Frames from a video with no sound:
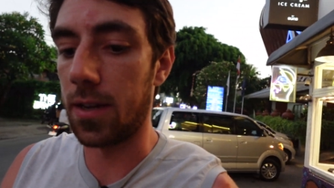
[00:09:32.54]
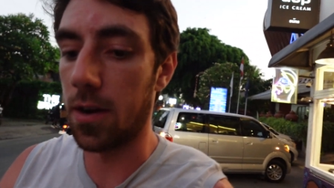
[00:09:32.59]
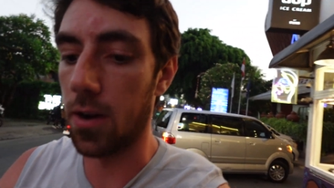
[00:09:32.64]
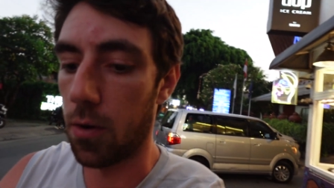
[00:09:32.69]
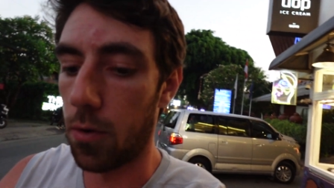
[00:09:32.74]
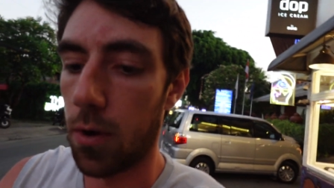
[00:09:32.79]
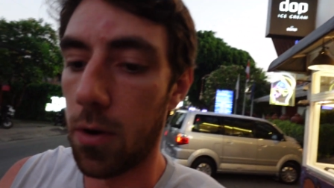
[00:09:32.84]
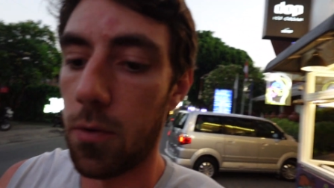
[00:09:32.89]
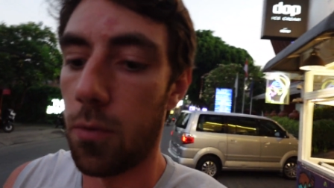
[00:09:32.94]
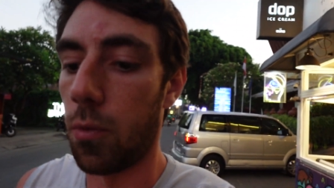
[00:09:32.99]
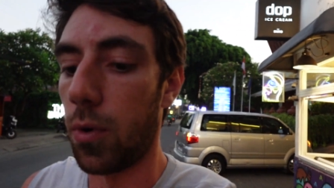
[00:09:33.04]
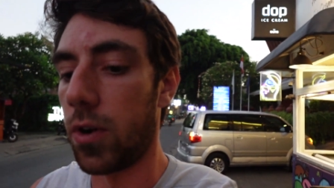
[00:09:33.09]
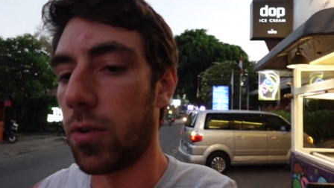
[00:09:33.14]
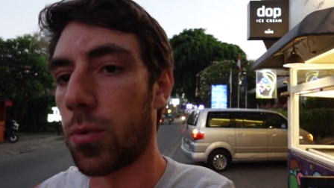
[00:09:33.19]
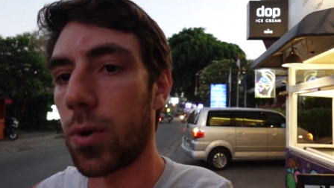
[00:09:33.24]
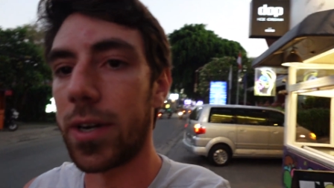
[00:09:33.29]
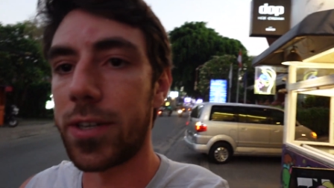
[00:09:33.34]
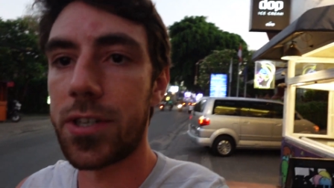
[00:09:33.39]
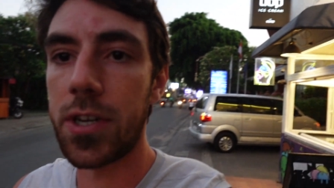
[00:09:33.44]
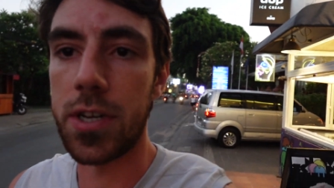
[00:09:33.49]
you know,
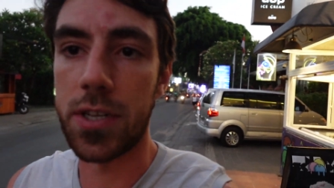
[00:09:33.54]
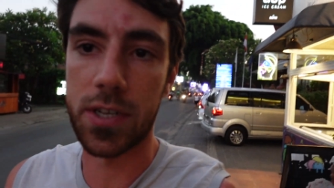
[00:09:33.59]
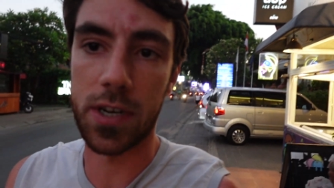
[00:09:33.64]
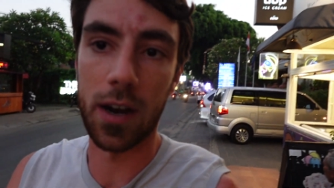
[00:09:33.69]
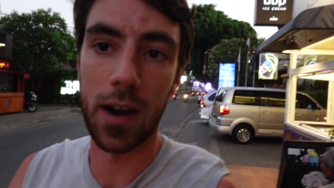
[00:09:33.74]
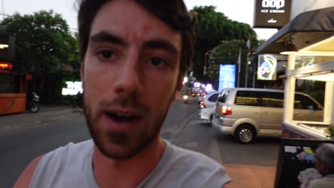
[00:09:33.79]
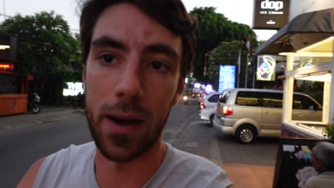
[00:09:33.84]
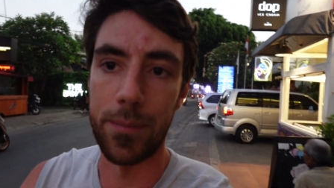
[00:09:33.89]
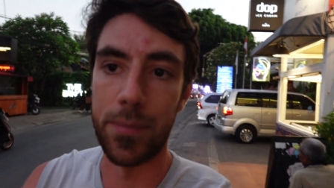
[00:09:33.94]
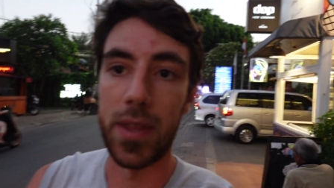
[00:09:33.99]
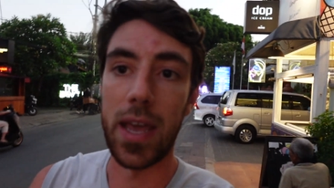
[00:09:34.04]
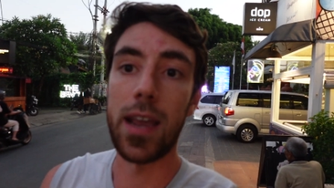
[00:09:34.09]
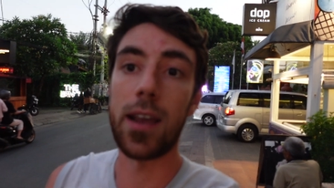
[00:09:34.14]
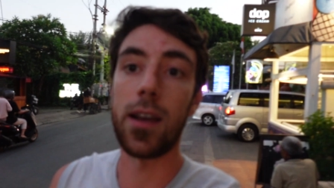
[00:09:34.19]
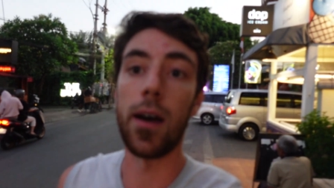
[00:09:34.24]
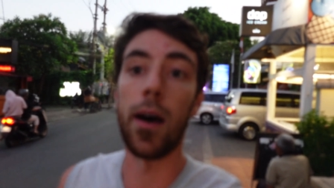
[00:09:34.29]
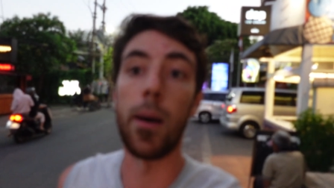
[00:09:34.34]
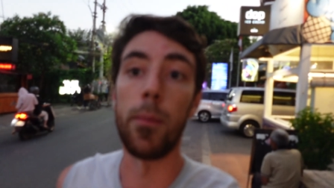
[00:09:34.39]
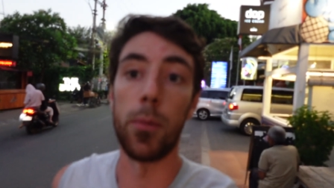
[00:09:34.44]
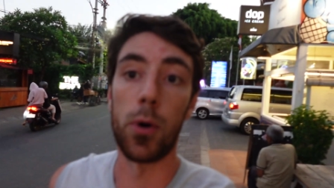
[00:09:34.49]
when riches come, they
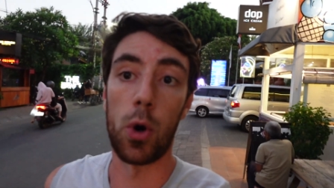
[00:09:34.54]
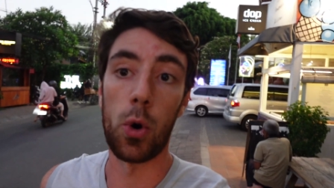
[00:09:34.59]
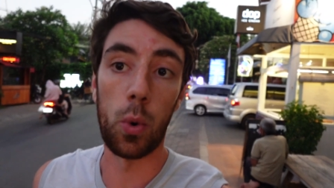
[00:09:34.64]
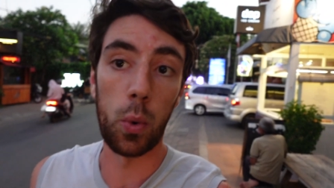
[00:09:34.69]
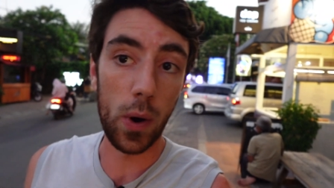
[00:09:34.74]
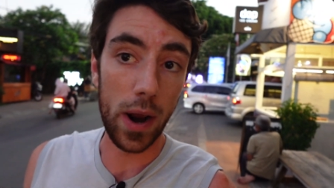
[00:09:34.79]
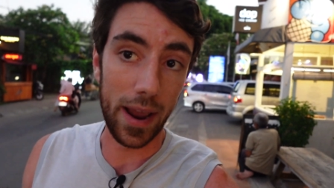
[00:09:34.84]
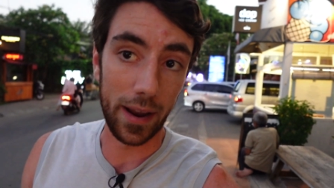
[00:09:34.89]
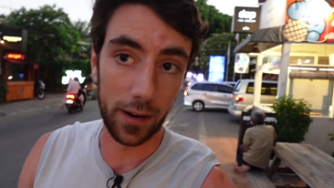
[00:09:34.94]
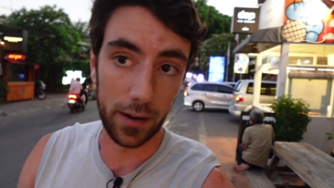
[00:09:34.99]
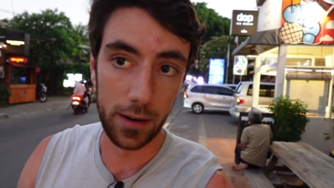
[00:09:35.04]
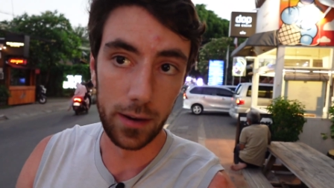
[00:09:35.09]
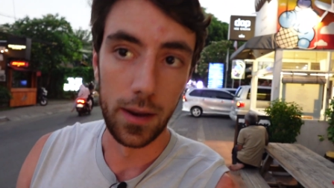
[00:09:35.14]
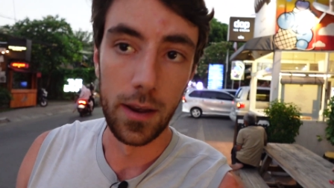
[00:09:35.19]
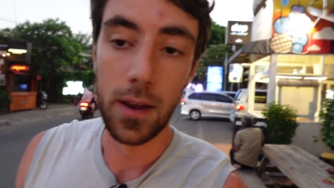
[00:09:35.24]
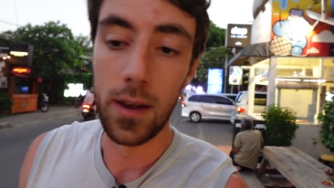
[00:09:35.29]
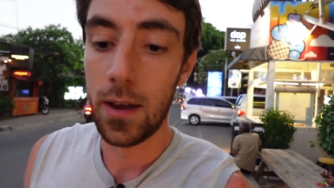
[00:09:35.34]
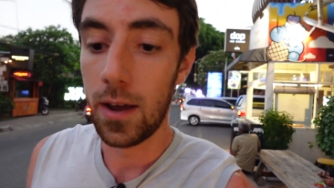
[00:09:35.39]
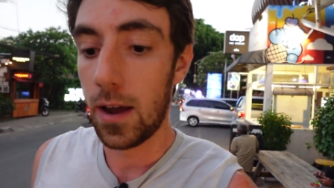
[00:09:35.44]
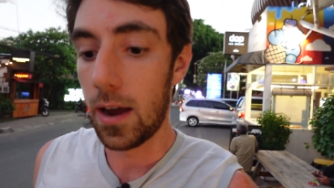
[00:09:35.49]
come quick.
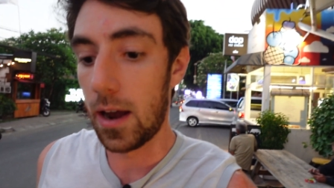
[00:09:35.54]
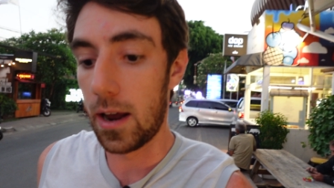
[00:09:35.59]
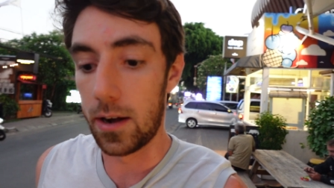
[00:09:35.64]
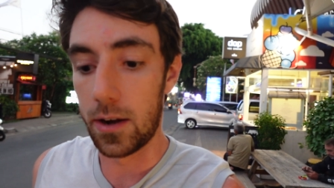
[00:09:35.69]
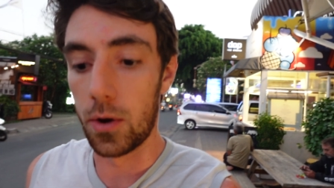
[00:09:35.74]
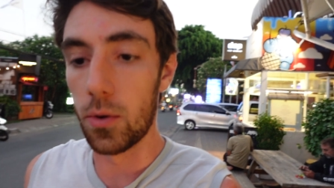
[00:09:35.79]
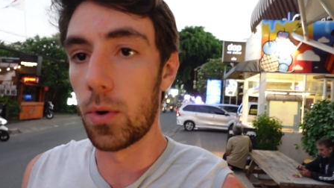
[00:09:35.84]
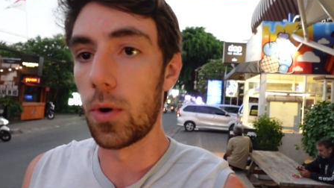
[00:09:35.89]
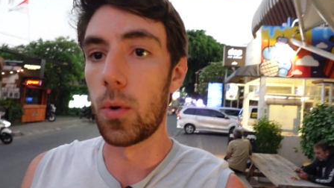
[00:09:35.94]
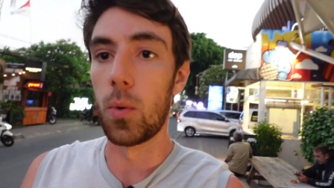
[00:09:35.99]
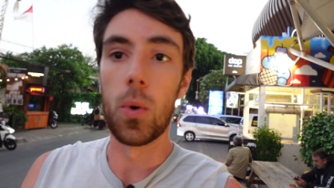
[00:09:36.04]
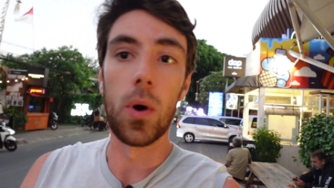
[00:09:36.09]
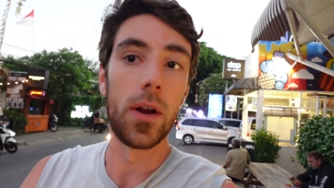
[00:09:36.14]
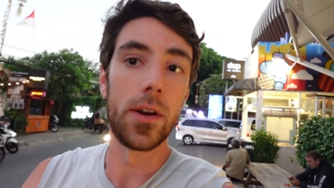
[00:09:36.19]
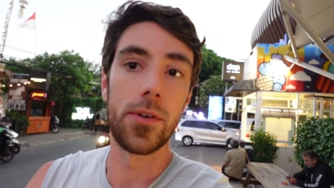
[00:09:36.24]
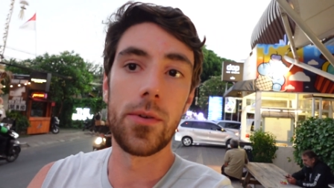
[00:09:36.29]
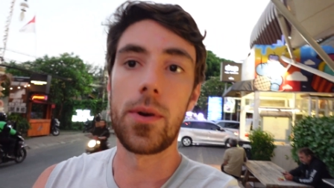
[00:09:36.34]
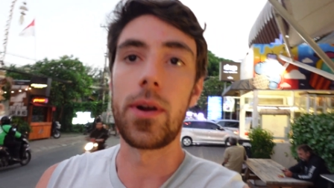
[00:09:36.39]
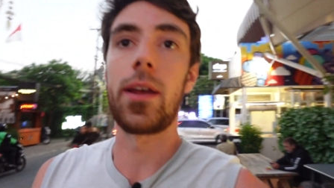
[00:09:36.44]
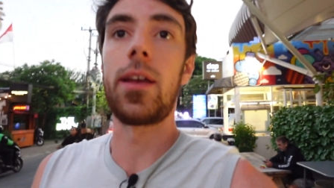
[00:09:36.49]
And you were
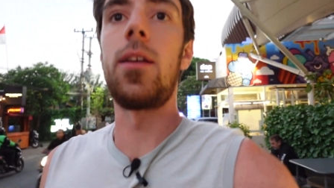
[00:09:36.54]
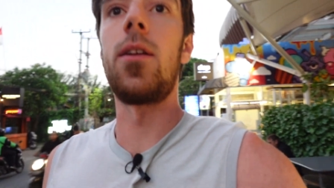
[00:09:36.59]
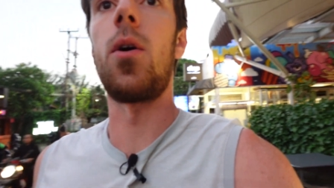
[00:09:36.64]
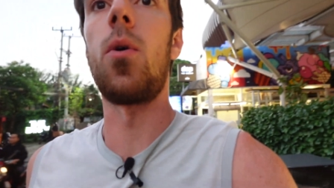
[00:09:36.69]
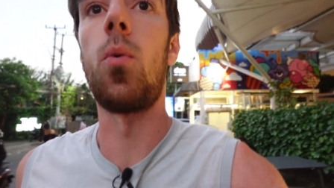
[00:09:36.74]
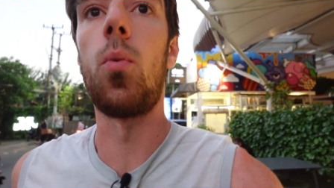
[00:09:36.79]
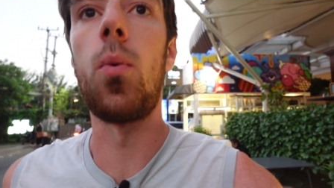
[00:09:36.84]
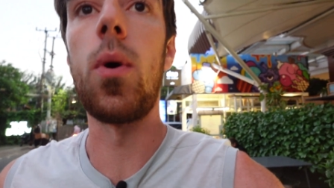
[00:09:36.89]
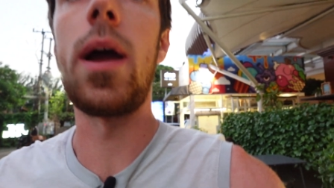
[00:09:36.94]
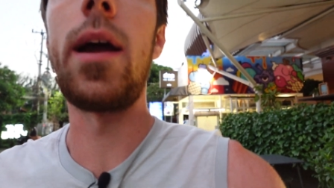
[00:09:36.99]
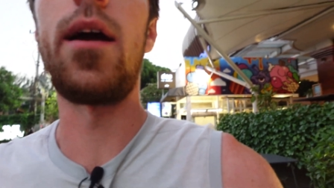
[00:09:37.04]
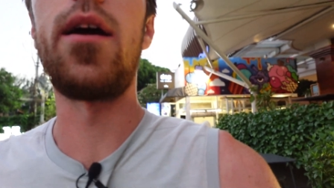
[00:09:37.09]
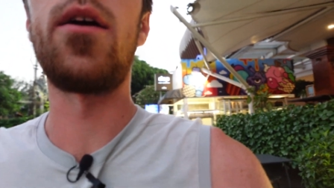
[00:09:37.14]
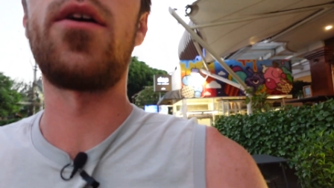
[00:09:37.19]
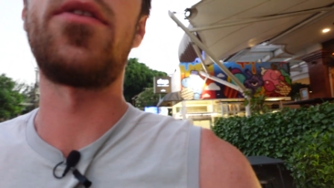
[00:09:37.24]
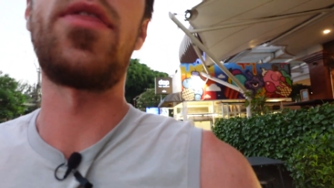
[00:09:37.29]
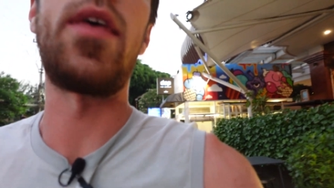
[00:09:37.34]
wondering, you know, where